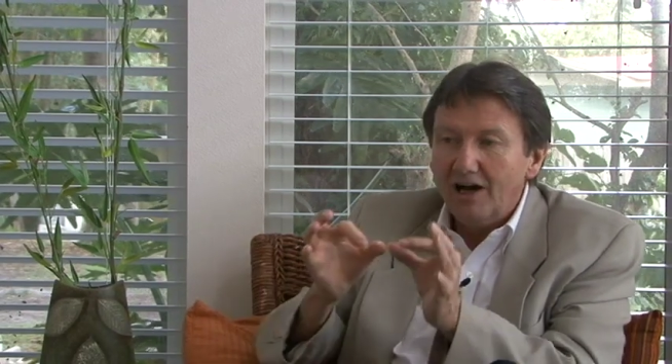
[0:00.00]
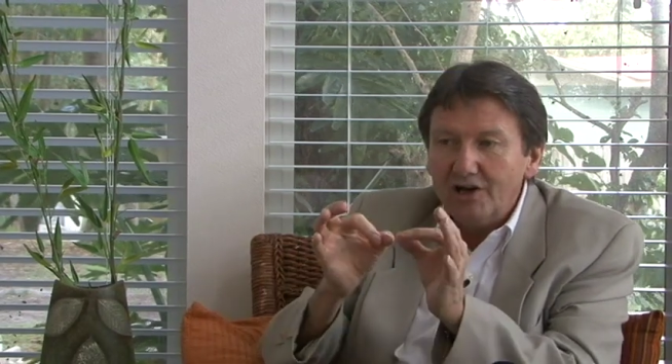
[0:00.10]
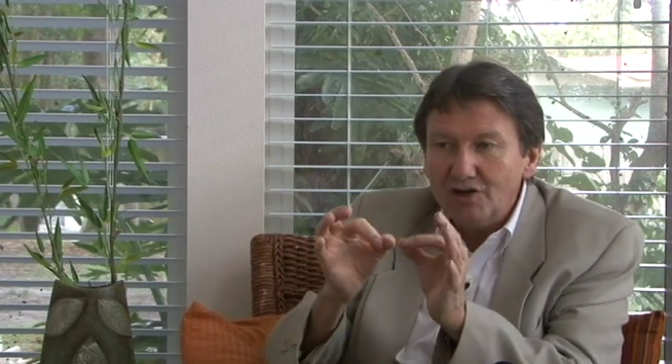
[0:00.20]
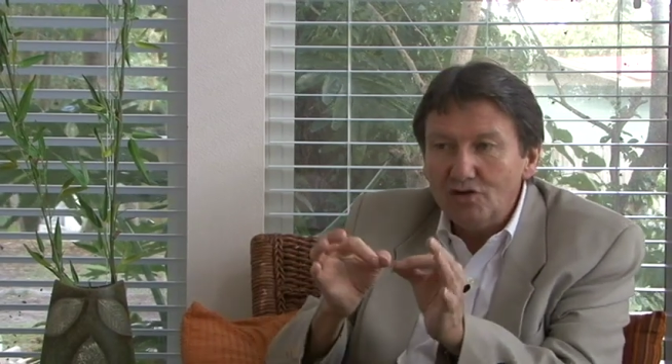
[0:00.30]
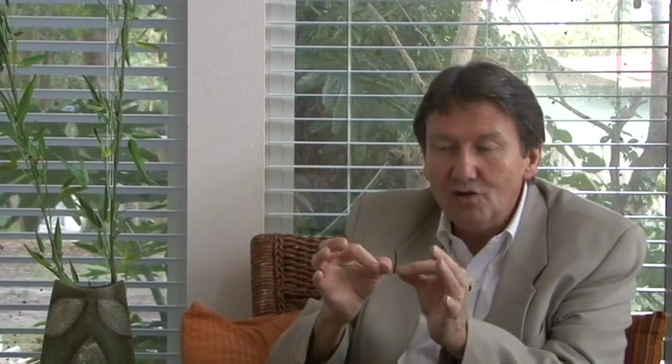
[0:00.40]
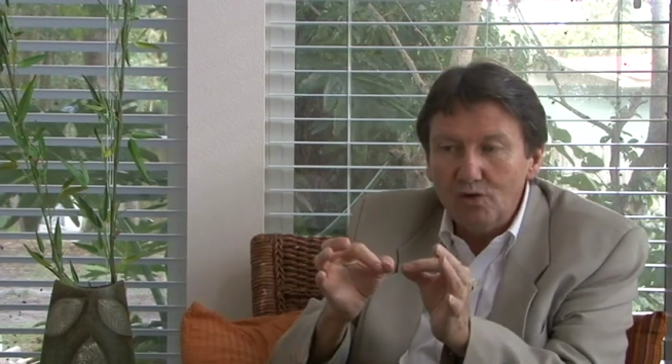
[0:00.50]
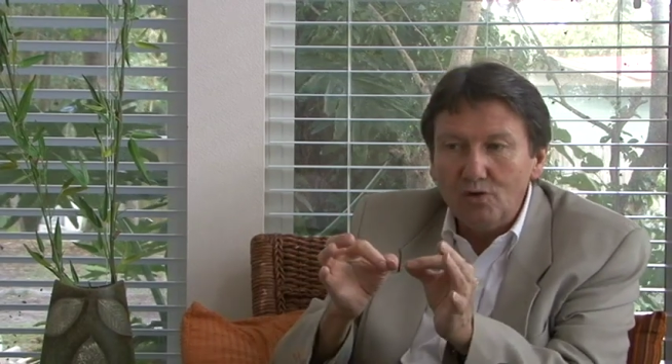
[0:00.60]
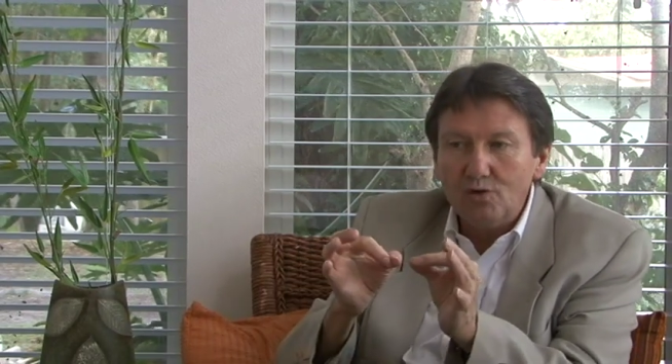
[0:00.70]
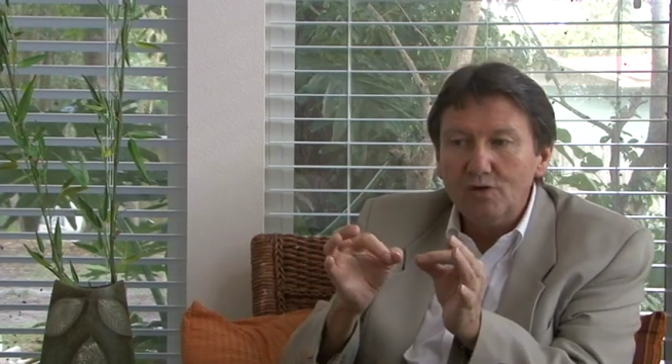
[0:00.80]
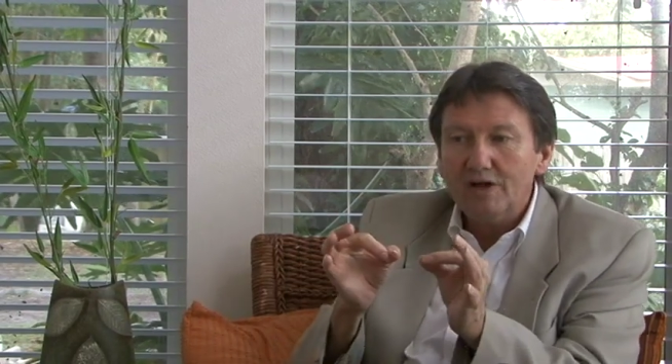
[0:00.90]
I
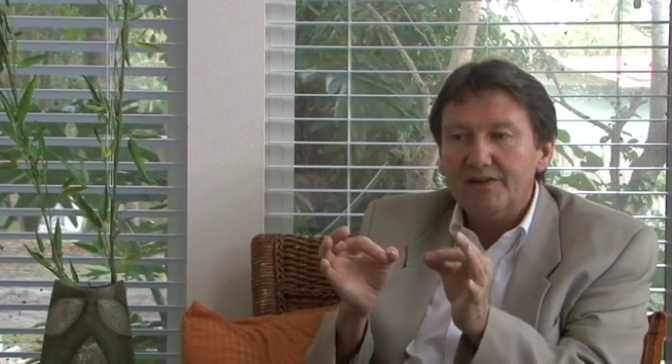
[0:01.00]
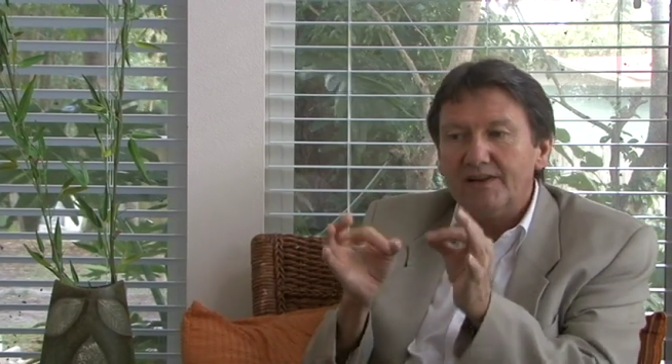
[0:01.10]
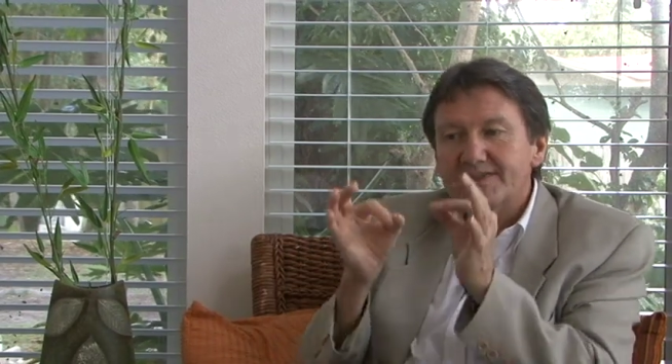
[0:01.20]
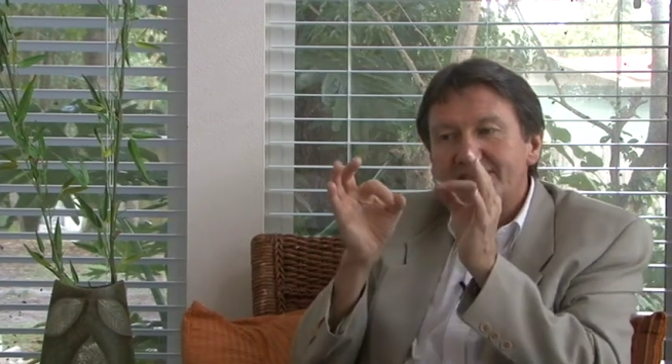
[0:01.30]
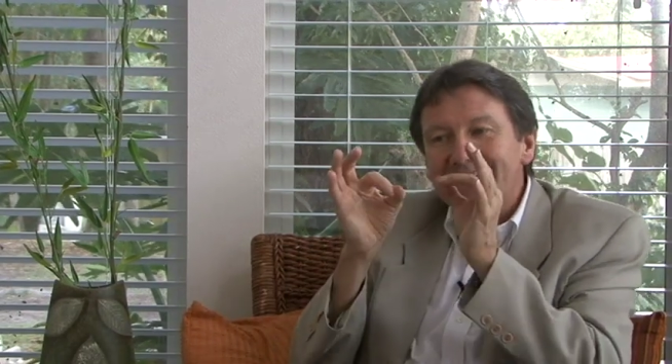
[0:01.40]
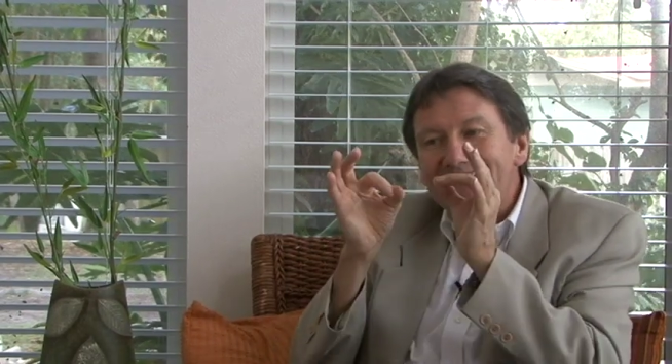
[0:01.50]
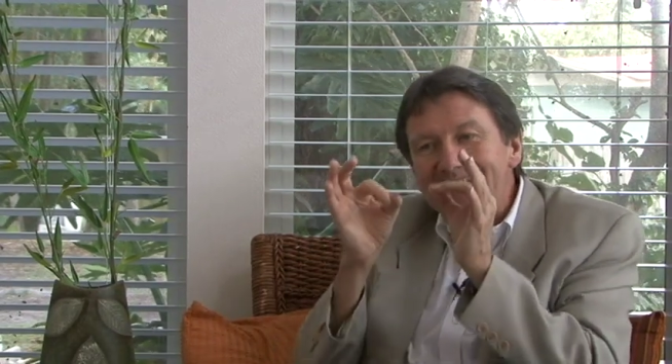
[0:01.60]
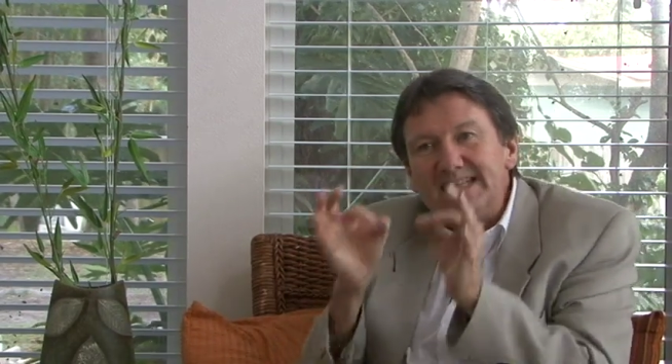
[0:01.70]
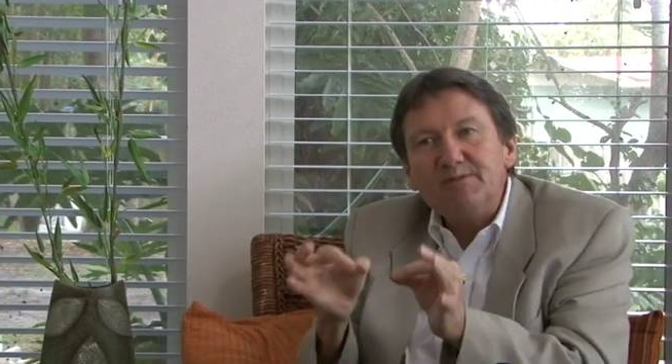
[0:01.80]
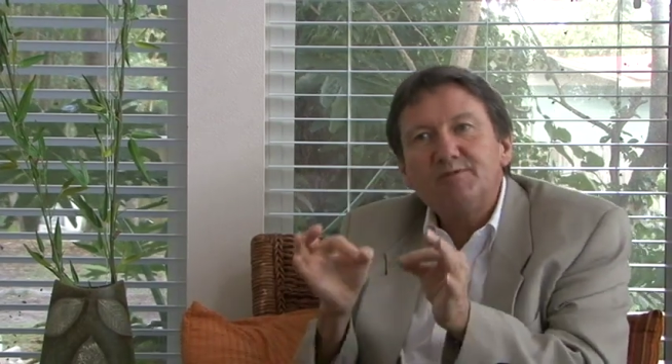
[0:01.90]
know that's the
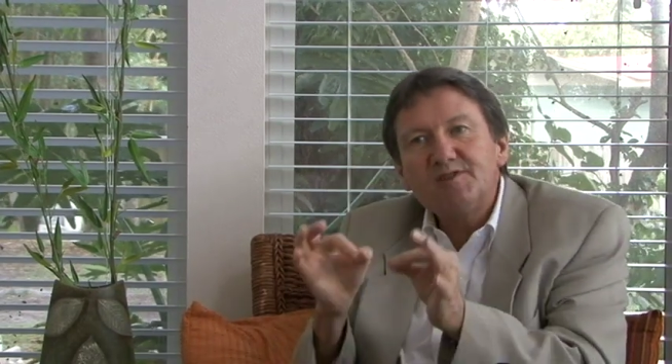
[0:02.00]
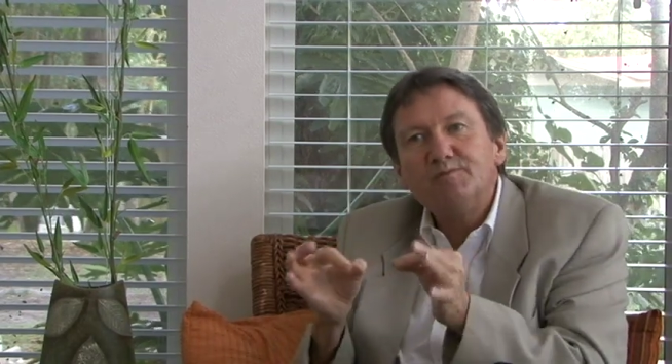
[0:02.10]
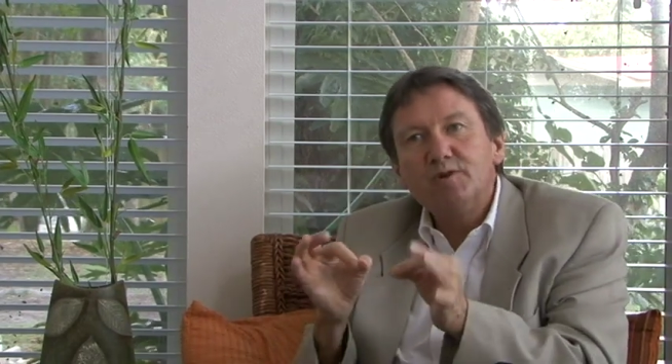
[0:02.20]
deepest